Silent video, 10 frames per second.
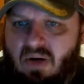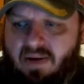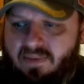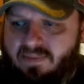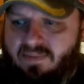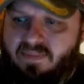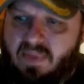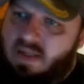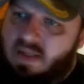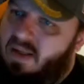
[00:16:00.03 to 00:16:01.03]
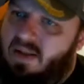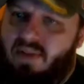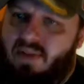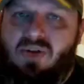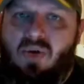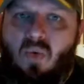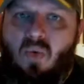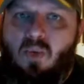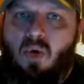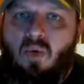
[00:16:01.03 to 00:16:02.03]
right, let's do
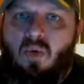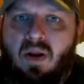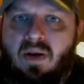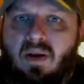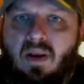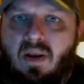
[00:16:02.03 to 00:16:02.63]
one more run.